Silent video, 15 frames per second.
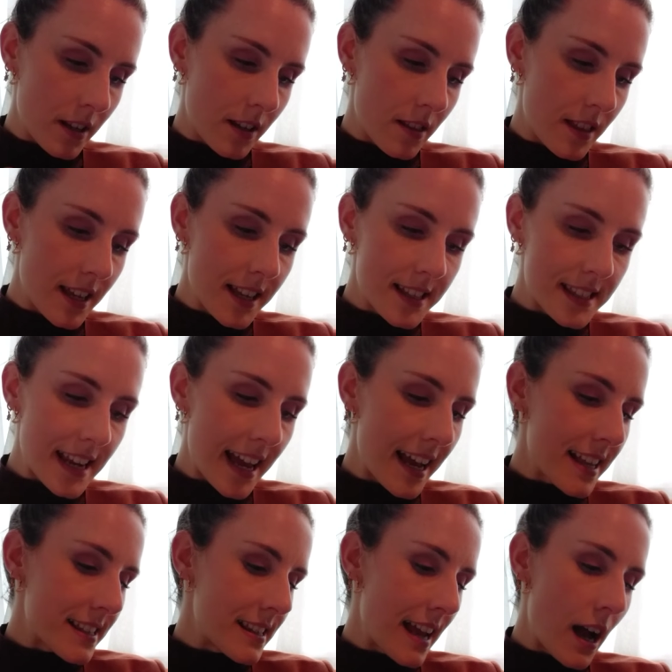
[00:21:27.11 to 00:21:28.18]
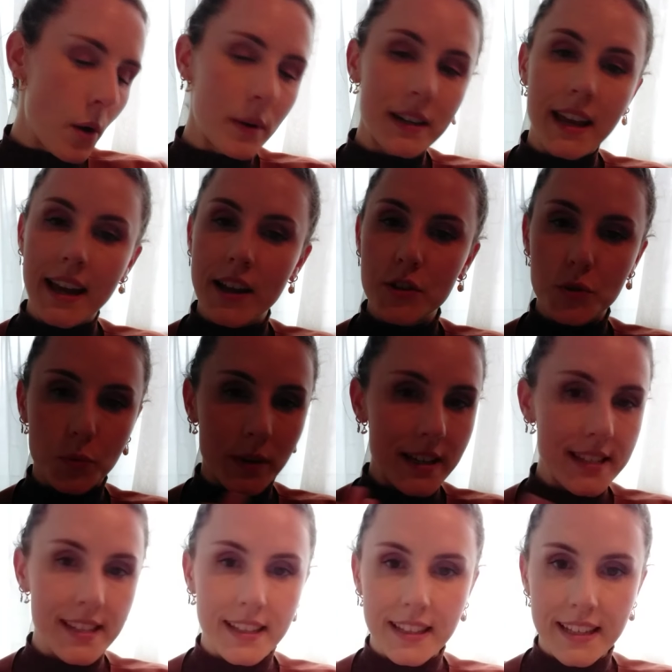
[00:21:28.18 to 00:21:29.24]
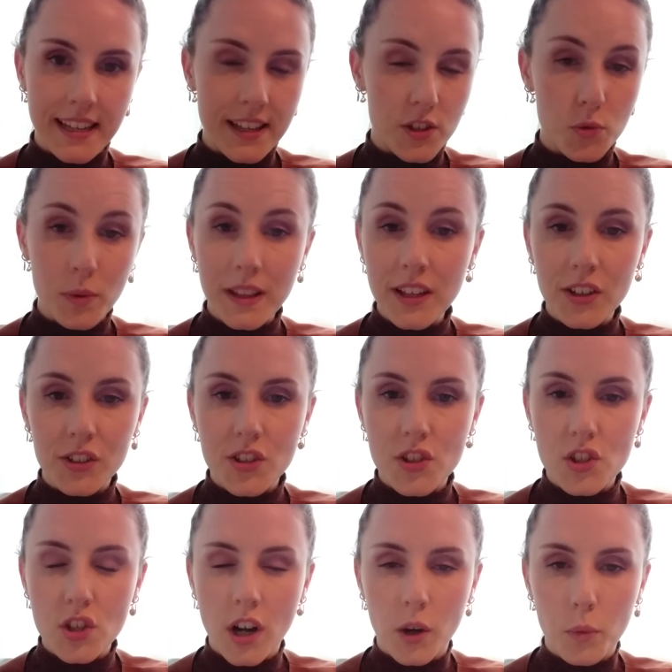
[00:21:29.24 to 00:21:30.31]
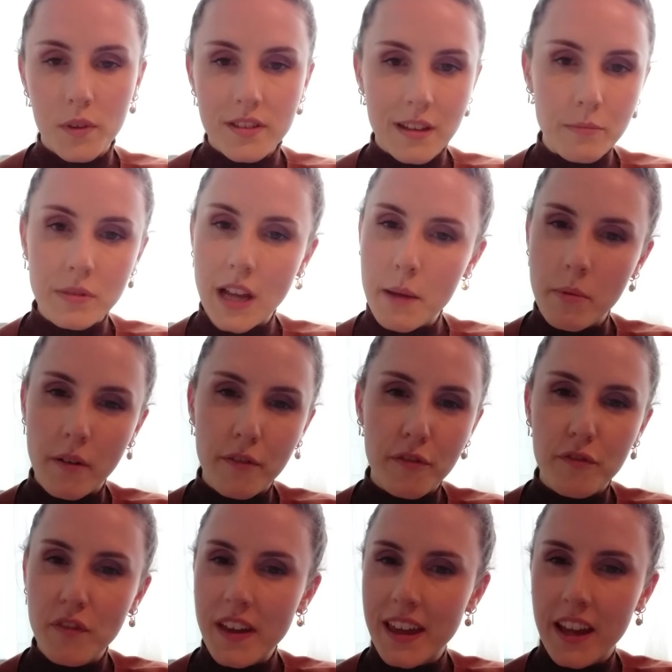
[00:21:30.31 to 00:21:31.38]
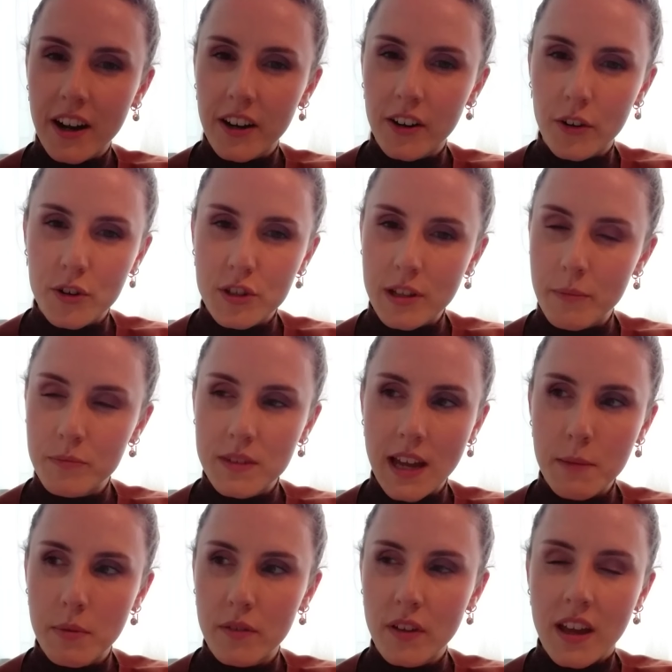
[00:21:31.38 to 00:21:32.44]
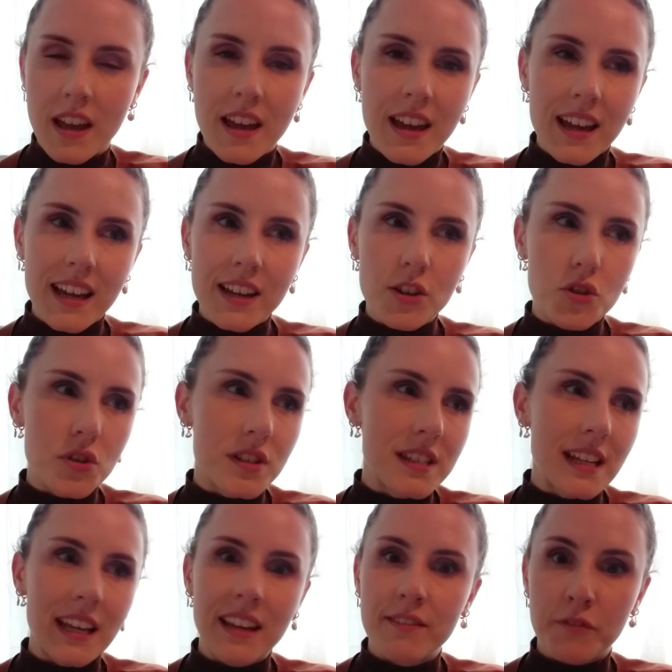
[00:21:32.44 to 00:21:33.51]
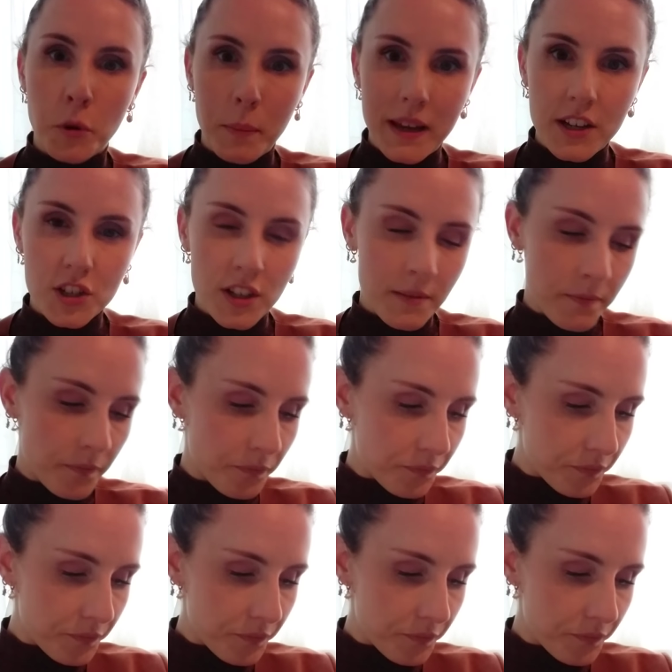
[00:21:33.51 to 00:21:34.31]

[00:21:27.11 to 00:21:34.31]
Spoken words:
These days, nowadays, recently, it's really good to start with some type of figure or some type of interesting information.